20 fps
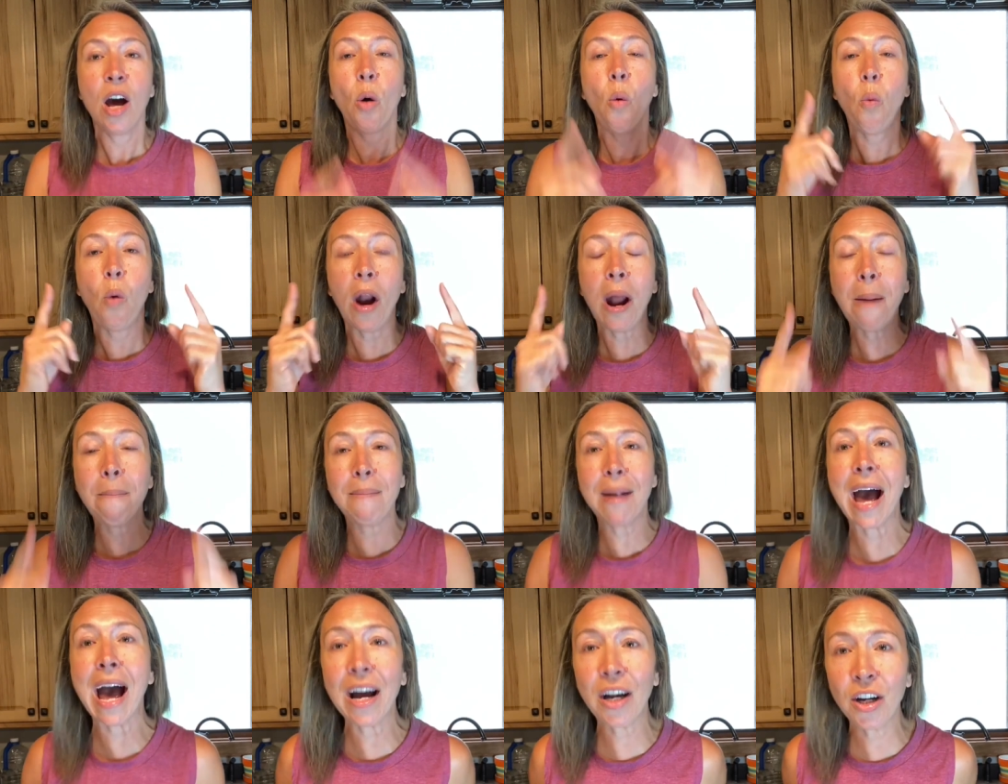What I'm
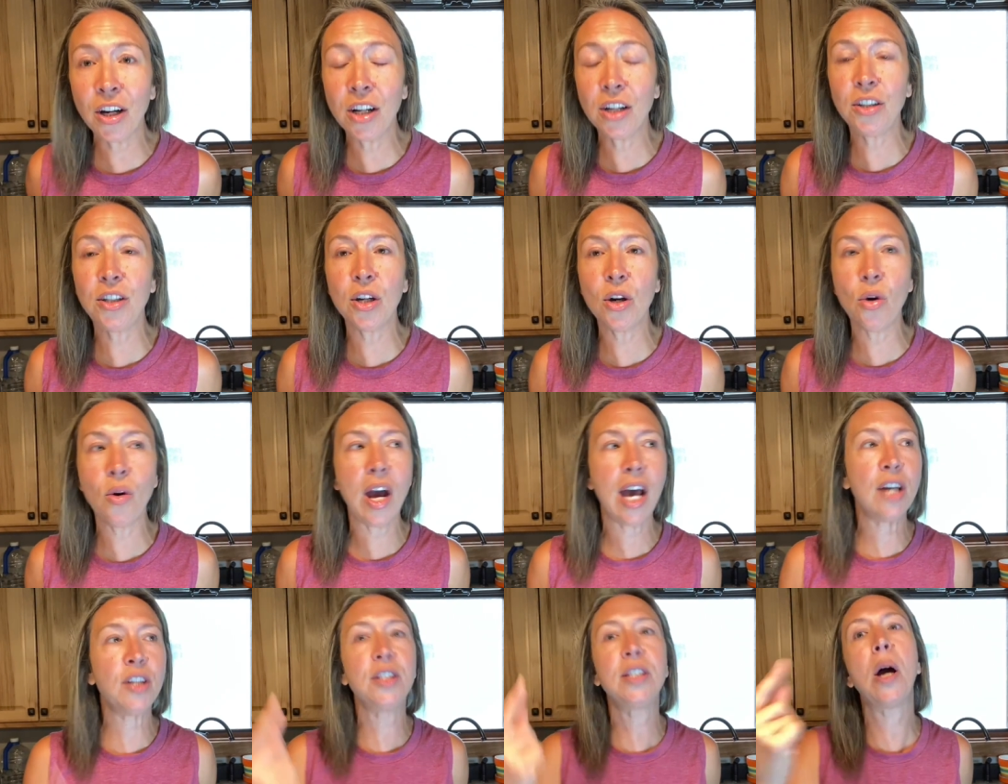not gonna do
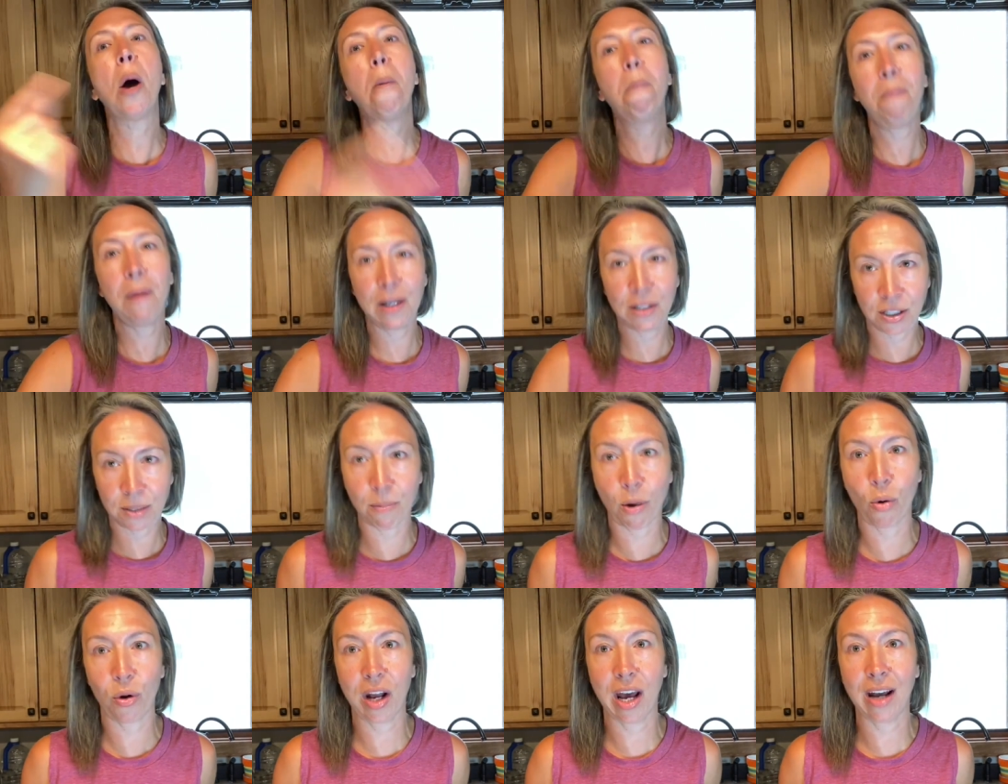is go beast
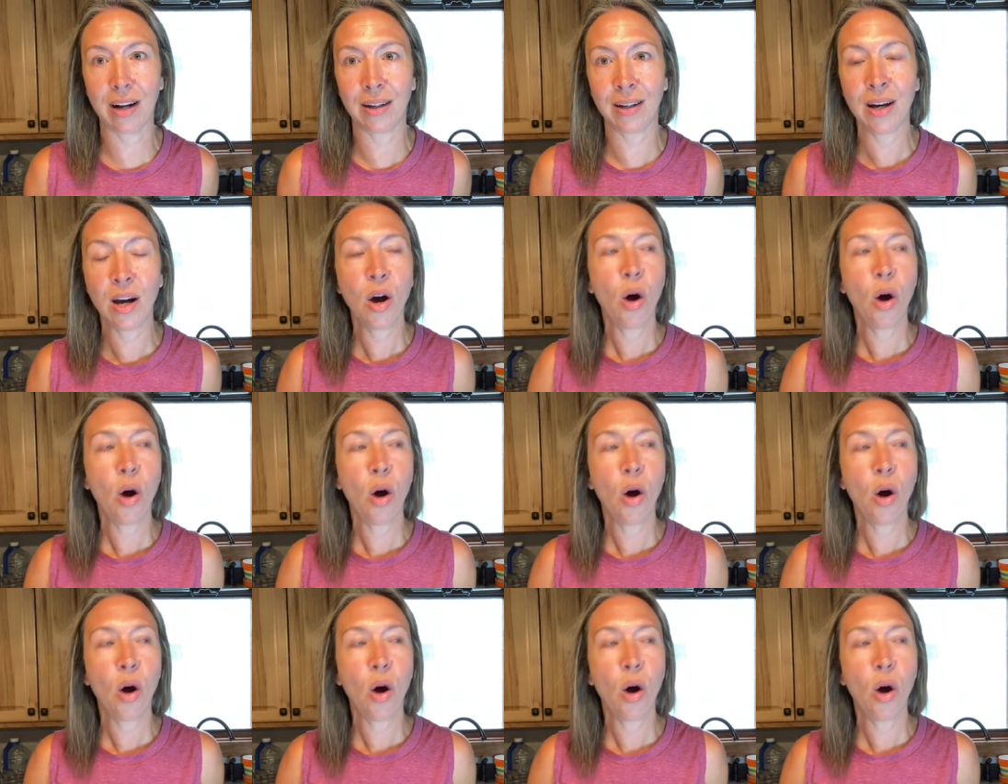mode it.